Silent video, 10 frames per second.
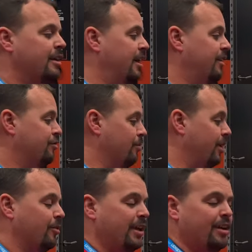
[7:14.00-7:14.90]
Now, this
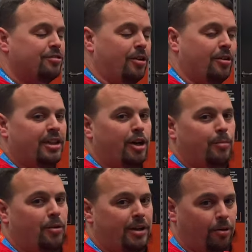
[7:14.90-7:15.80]
radio is currently
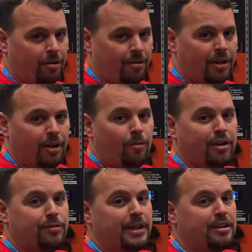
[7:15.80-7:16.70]
on pre-order.
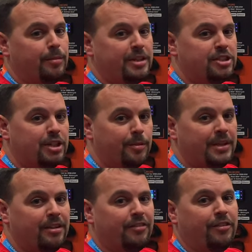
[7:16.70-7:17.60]
We expect it to be
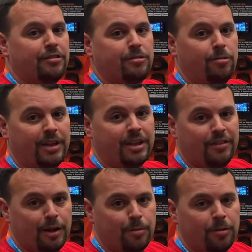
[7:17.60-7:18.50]
shipping the first week
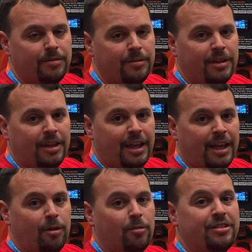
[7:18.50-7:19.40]
of April.
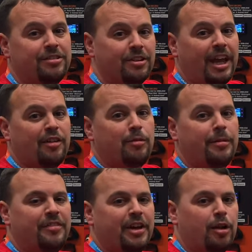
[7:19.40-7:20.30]
And we still have them
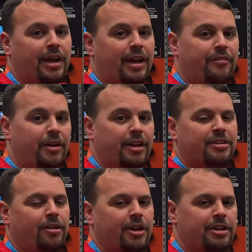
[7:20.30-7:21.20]
available at
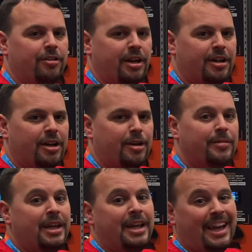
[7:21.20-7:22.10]

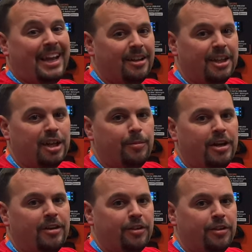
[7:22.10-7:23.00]
volunteeraudio.com and the link
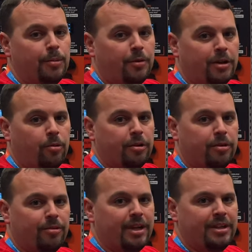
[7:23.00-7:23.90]
above for you to pre-order
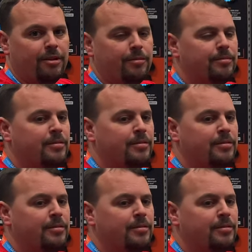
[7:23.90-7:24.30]
your radio.